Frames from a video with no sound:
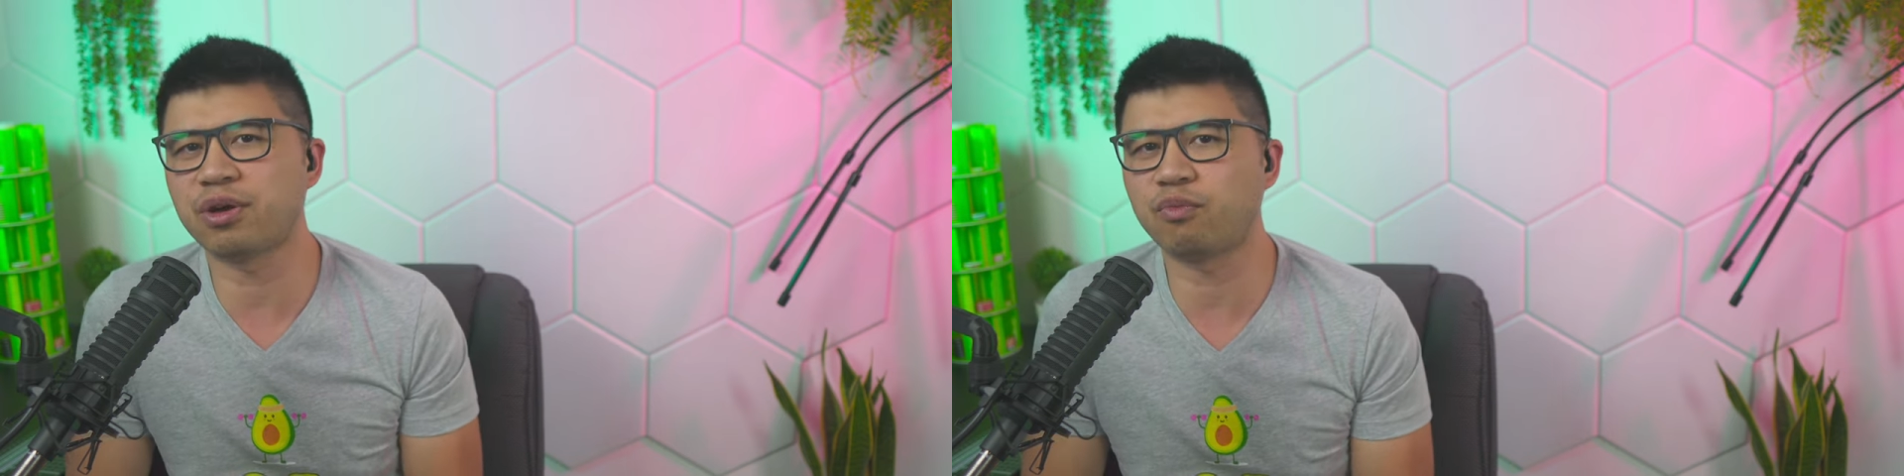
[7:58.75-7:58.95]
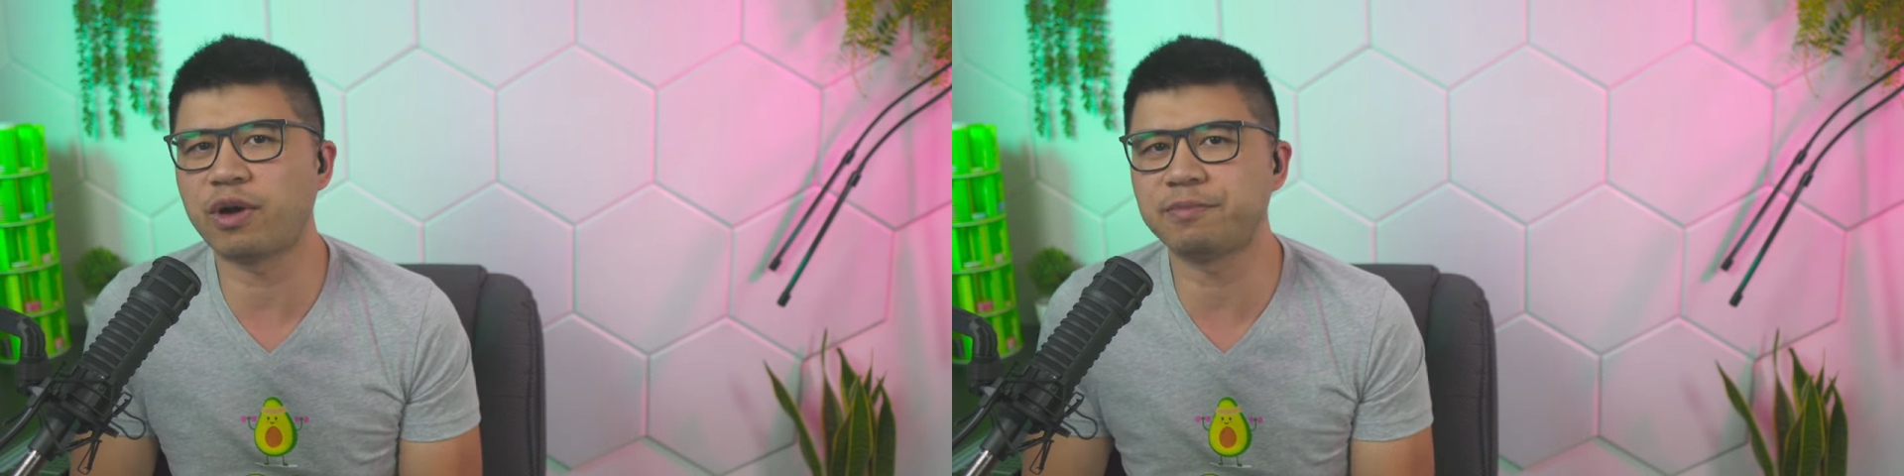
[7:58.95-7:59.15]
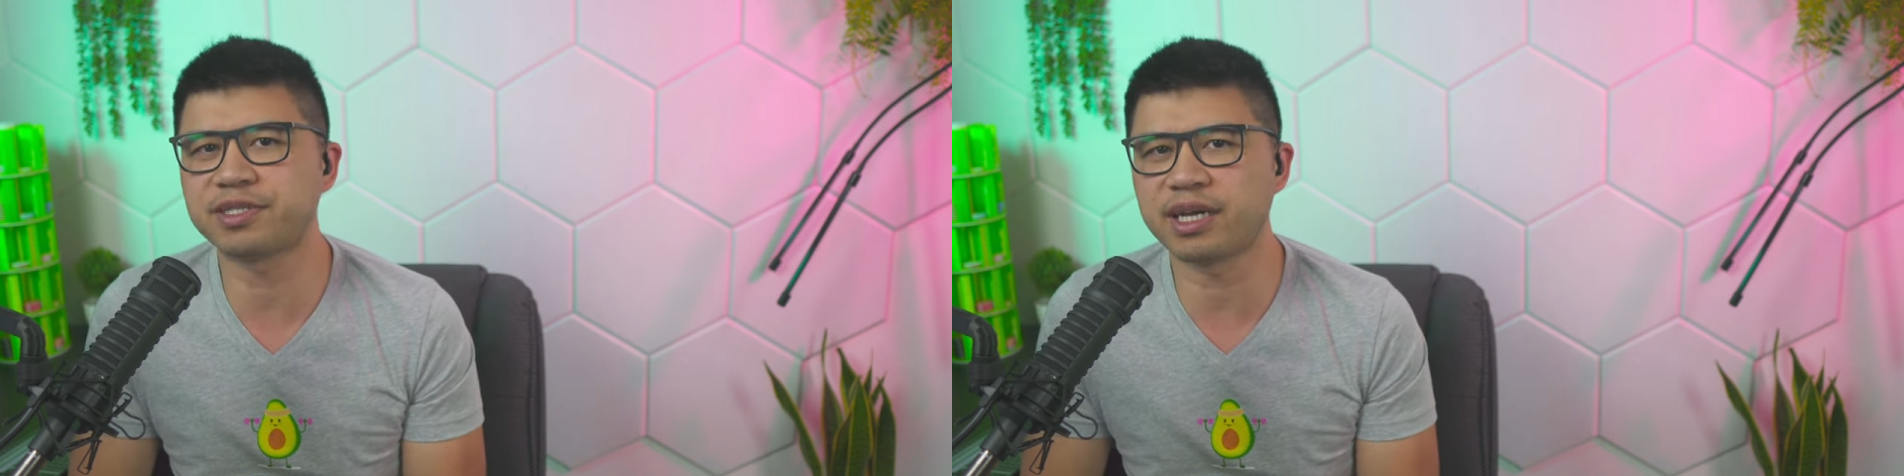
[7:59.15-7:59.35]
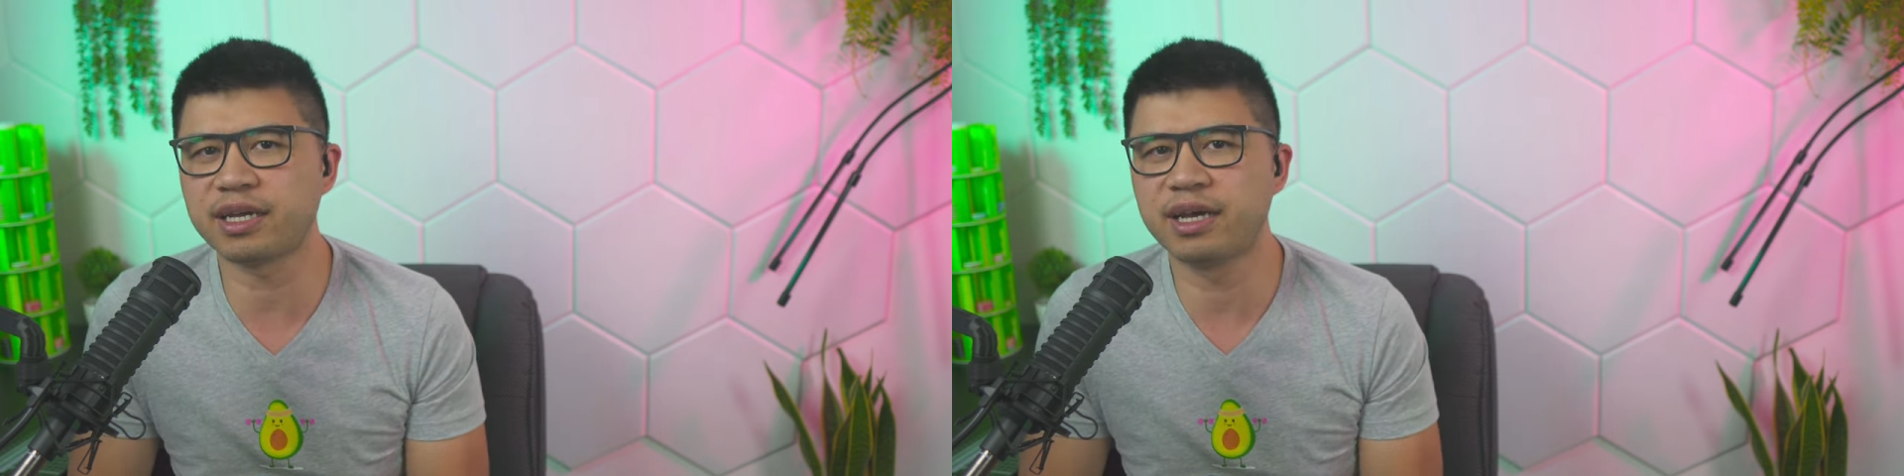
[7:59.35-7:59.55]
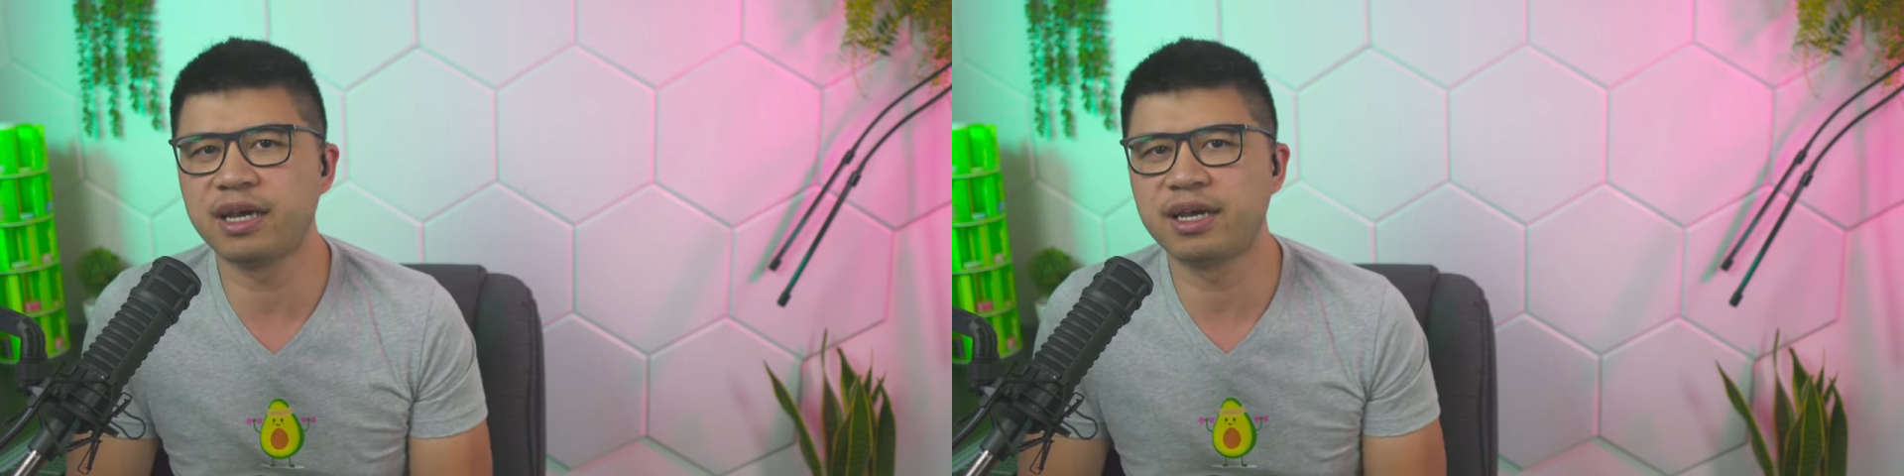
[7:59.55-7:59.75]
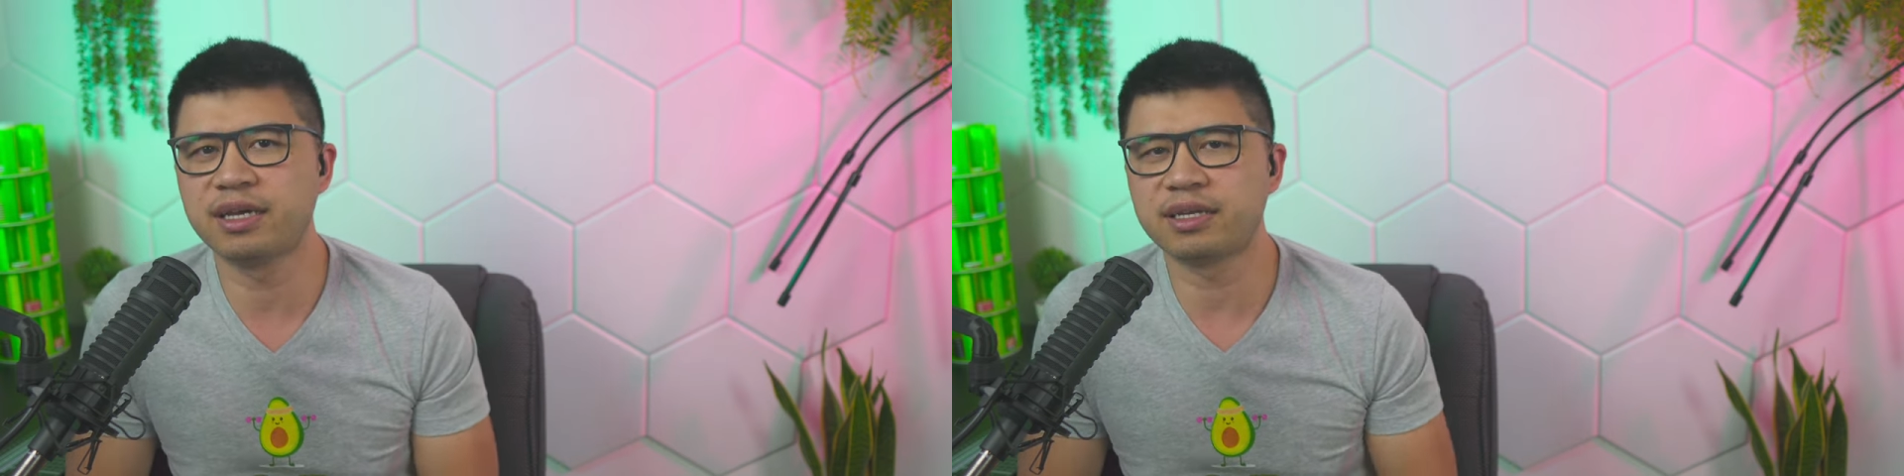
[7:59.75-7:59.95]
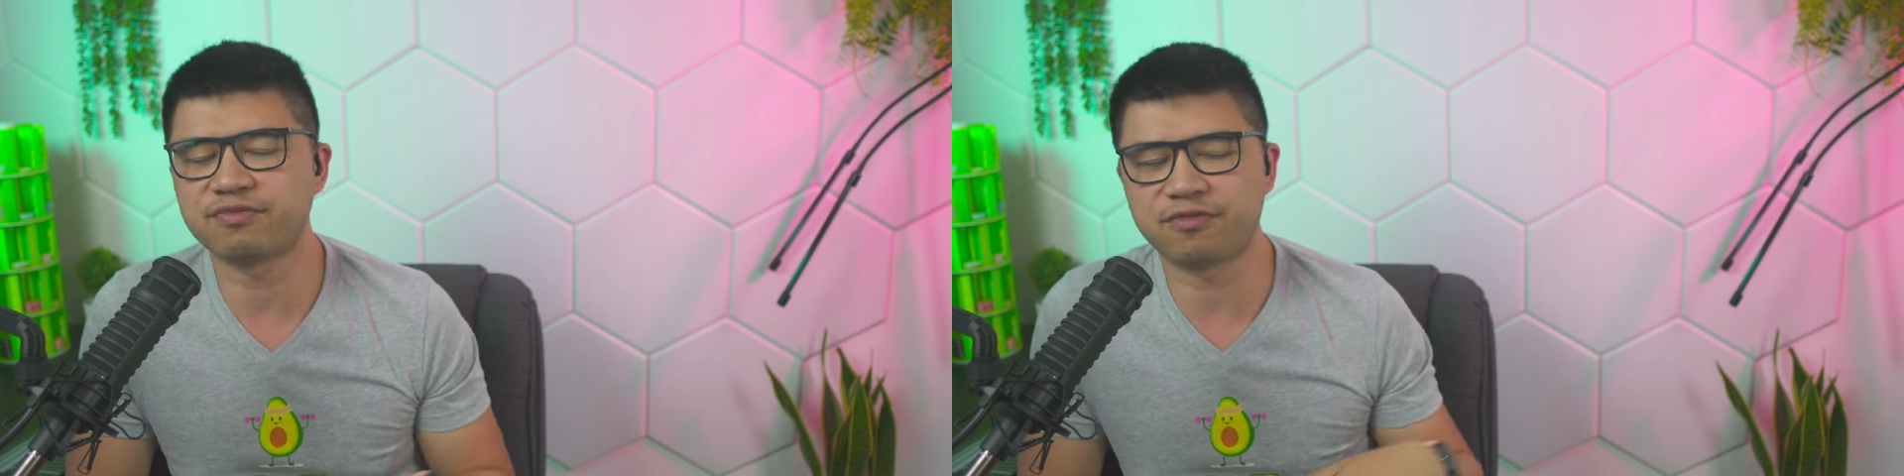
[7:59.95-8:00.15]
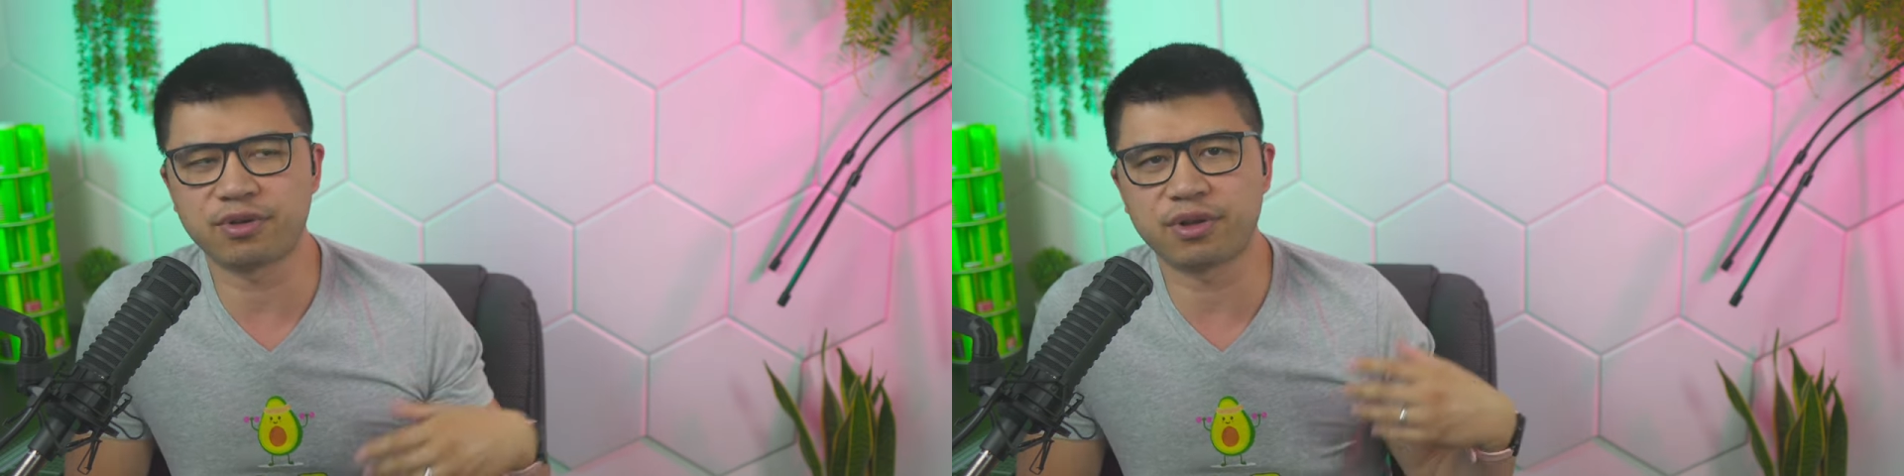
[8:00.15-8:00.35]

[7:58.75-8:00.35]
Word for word: website, for their